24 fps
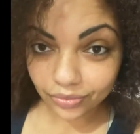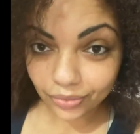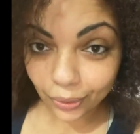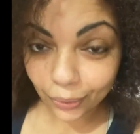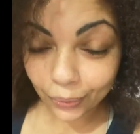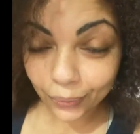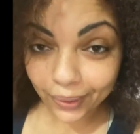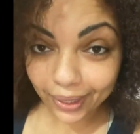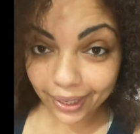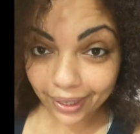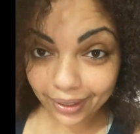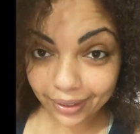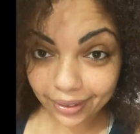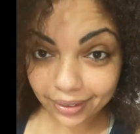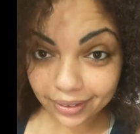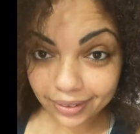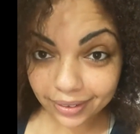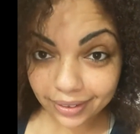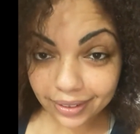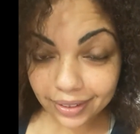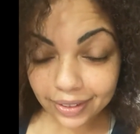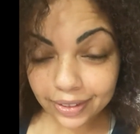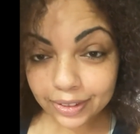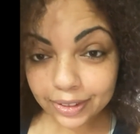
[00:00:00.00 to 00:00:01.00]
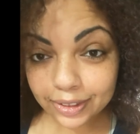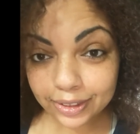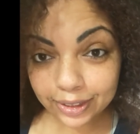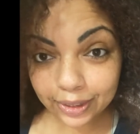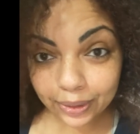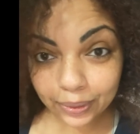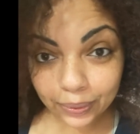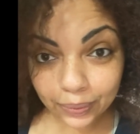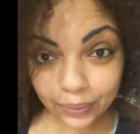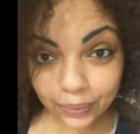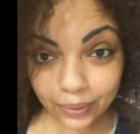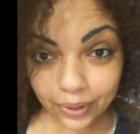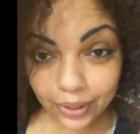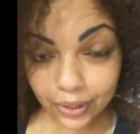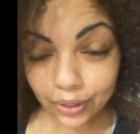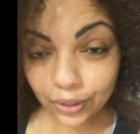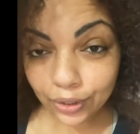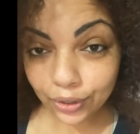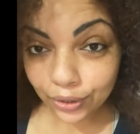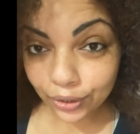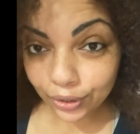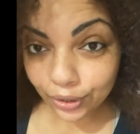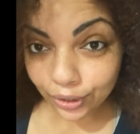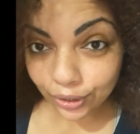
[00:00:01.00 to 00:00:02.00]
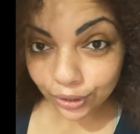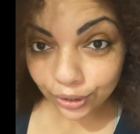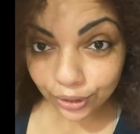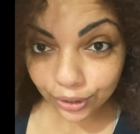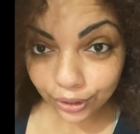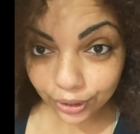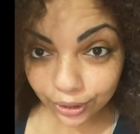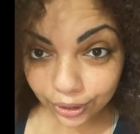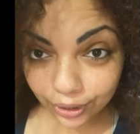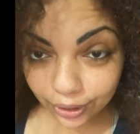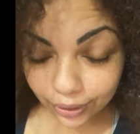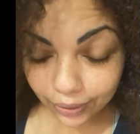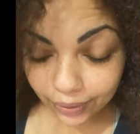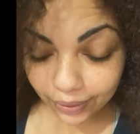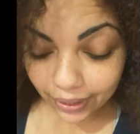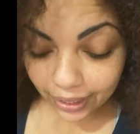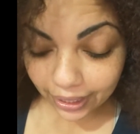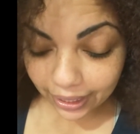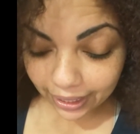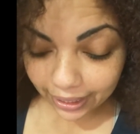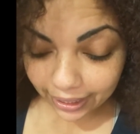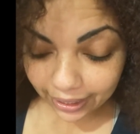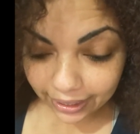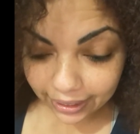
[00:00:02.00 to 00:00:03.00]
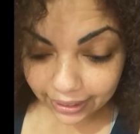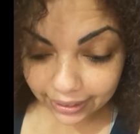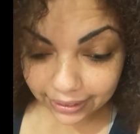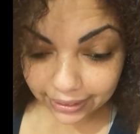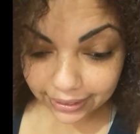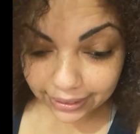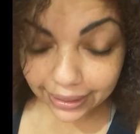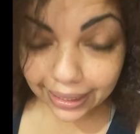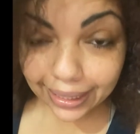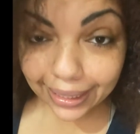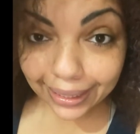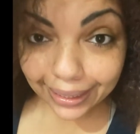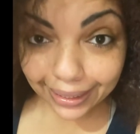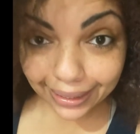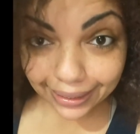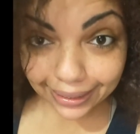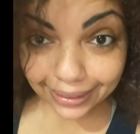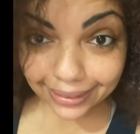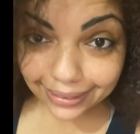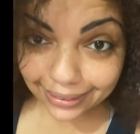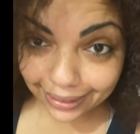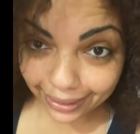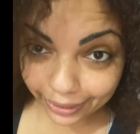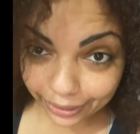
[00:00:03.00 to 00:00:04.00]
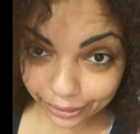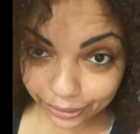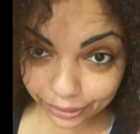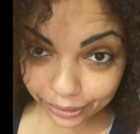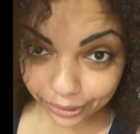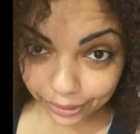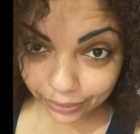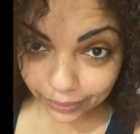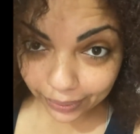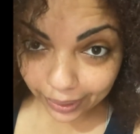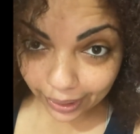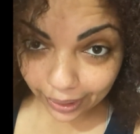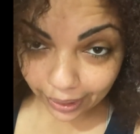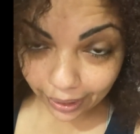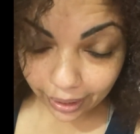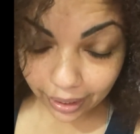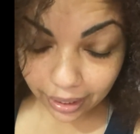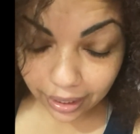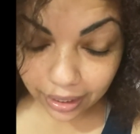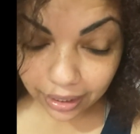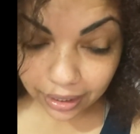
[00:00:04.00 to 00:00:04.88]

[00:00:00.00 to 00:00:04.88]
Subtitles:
Okay, so your girl has cleaned the stairs, okay?